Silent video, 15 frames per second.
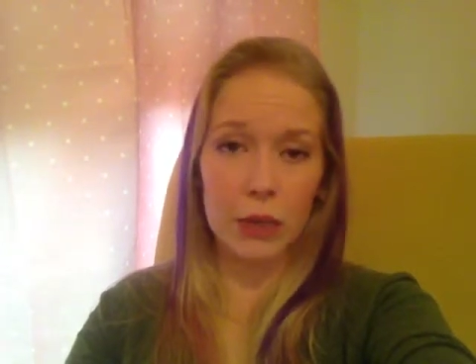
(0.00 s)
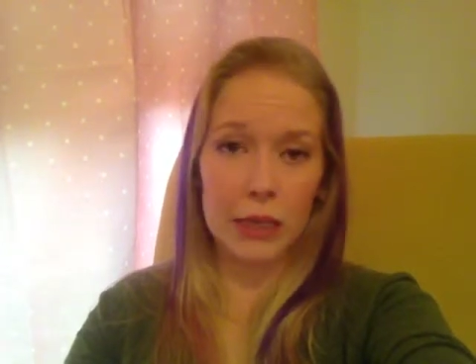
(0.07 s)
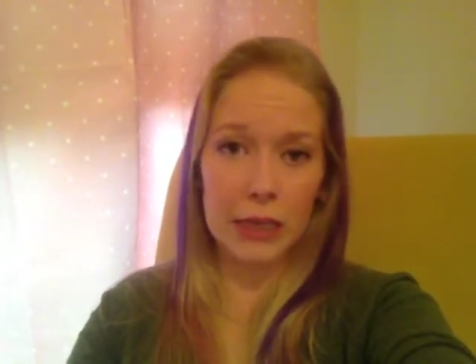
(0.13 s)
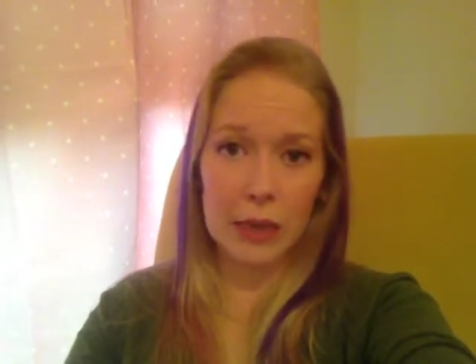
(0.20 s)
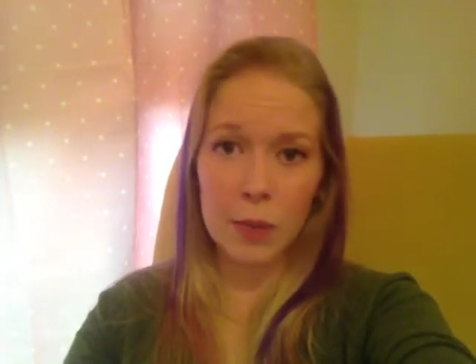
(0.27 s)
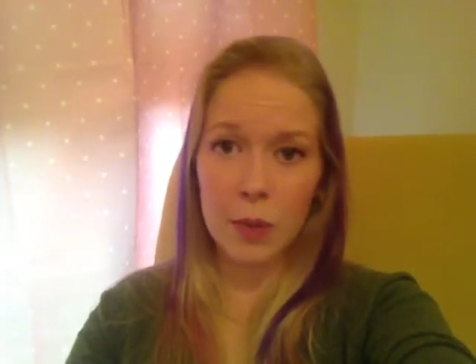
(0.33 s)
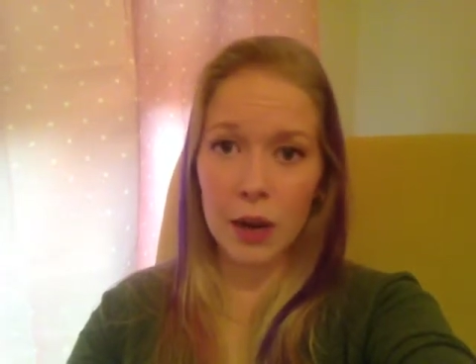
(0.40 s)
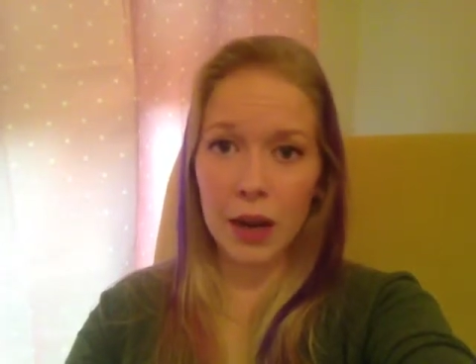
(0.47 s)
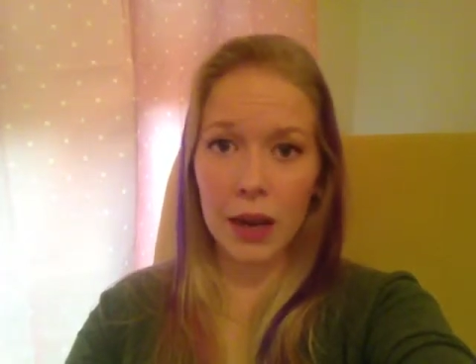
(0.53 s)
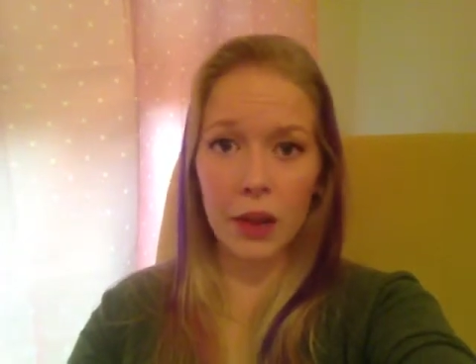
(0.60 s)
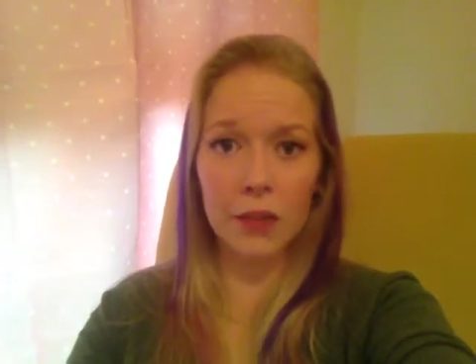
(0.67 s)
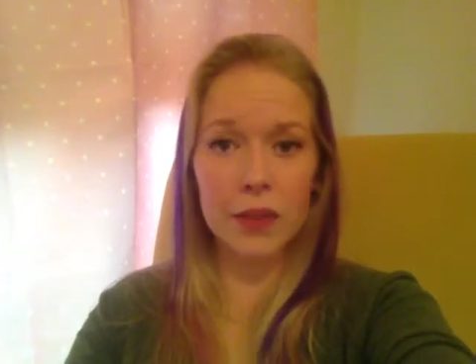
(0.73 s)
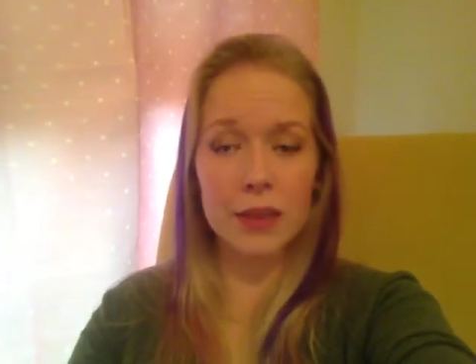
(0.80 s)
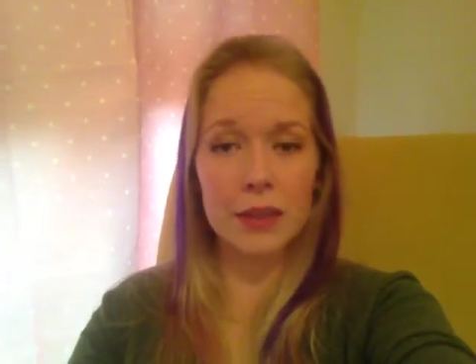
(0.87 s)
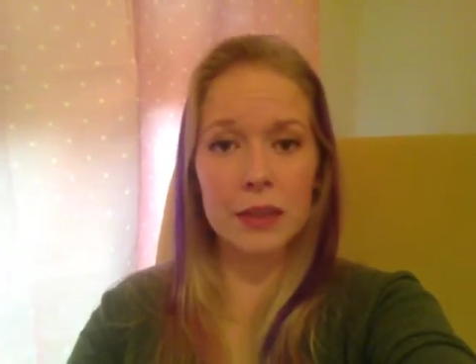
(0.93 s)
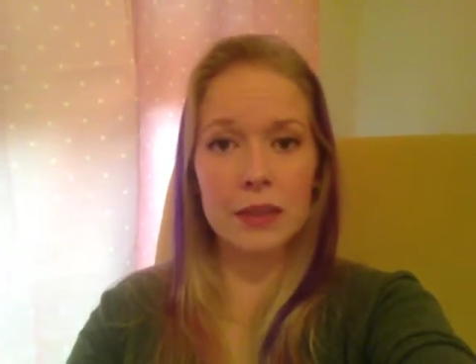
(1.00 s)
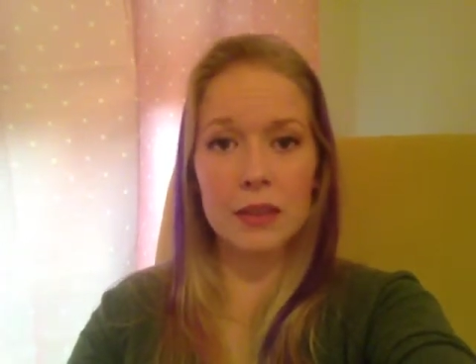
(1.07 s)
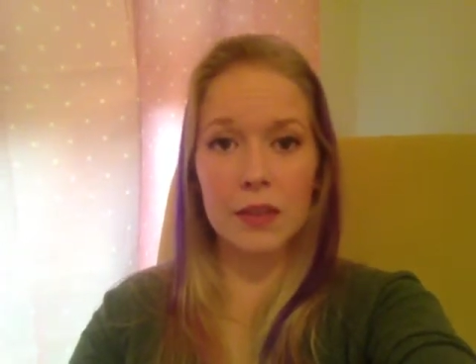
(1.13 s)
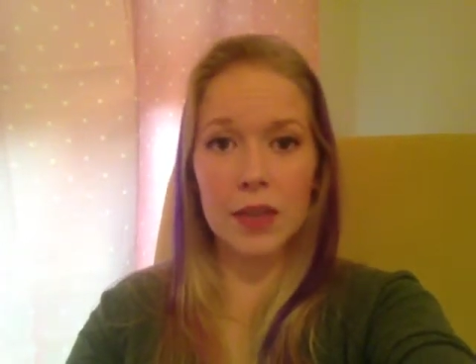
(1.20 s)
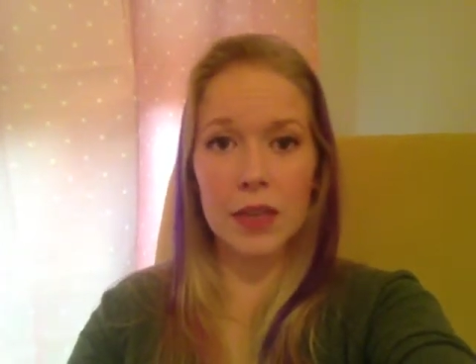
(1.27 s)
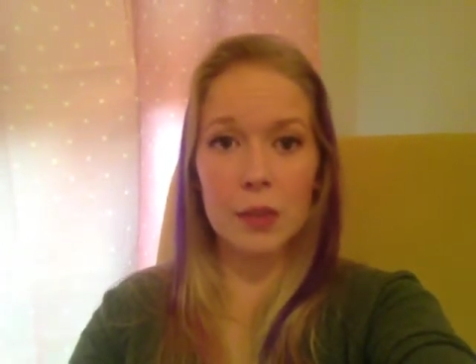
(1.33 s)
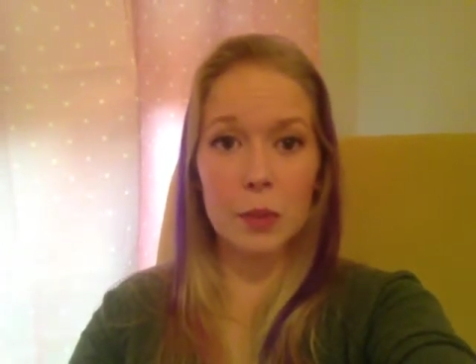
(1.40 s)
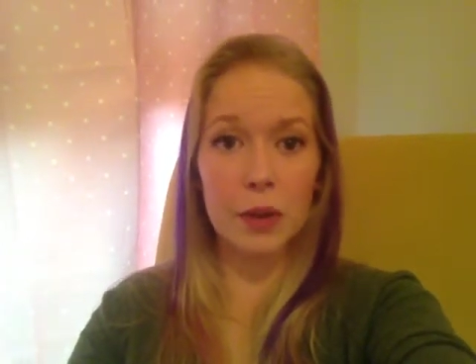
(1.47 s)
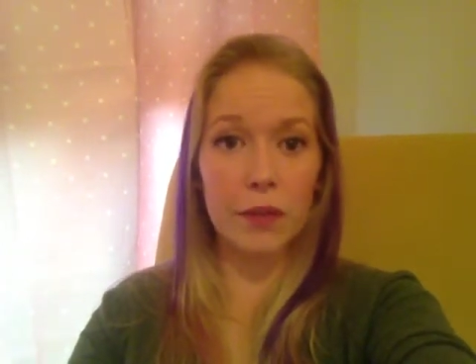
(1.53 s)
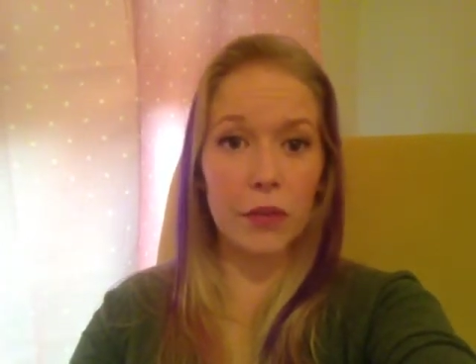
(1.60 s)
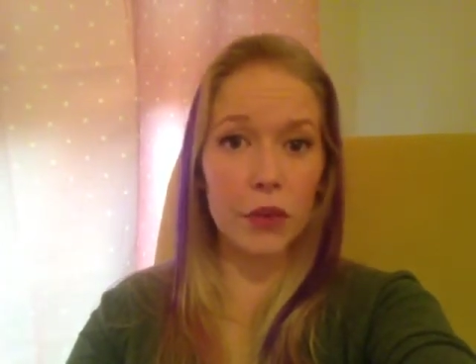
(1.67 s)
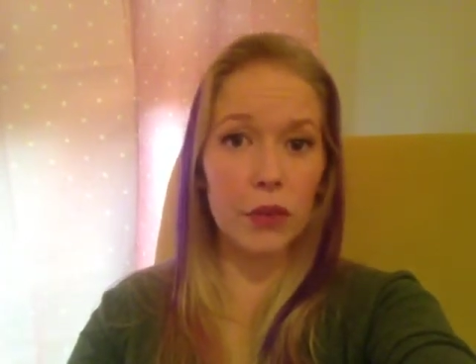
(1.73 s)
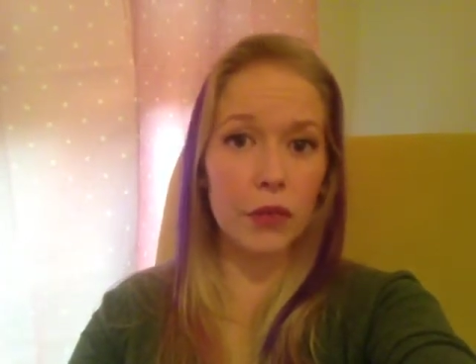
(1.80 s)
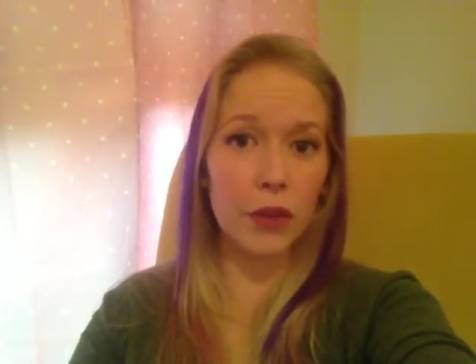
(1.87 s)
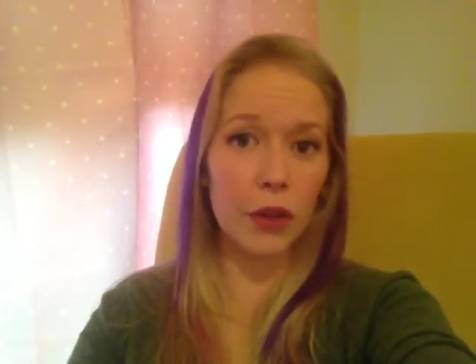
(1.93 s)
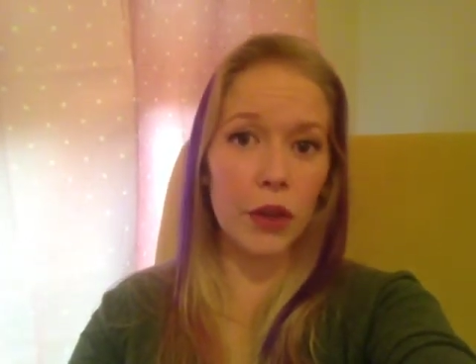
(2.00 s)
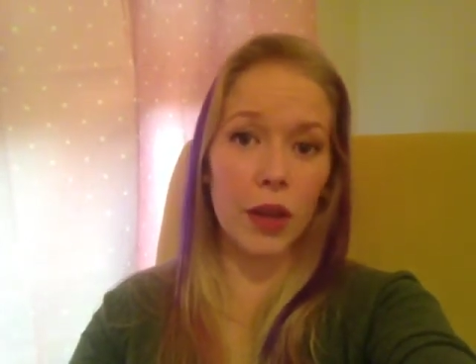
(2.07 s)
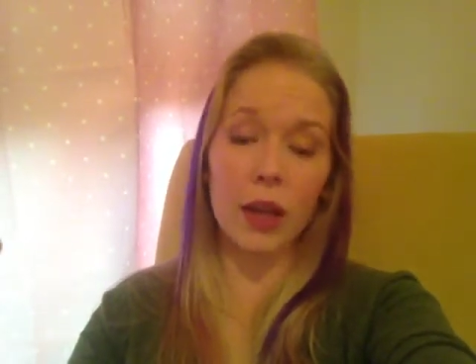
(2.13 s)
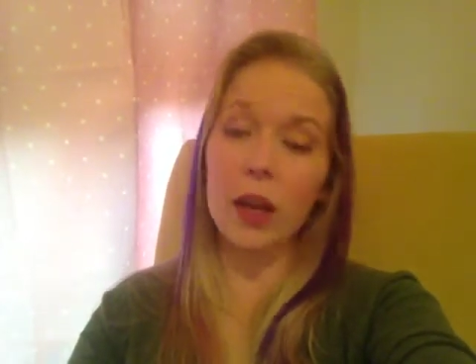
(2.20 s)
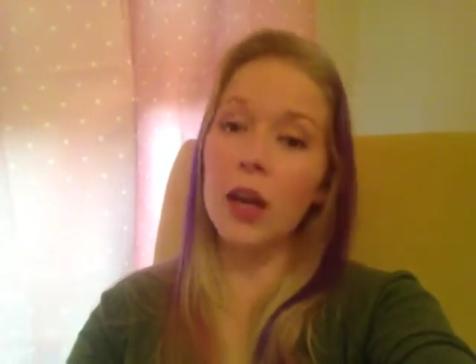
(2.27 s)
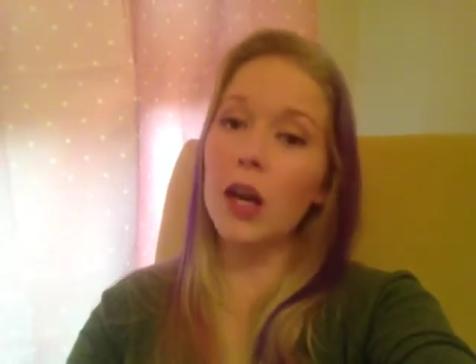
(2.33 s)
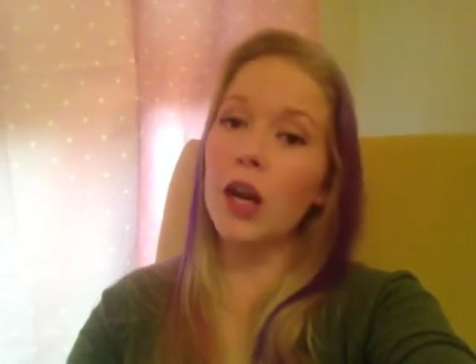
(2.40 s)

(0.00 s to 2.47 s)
keep an eye on these kinds of things. But if you feel like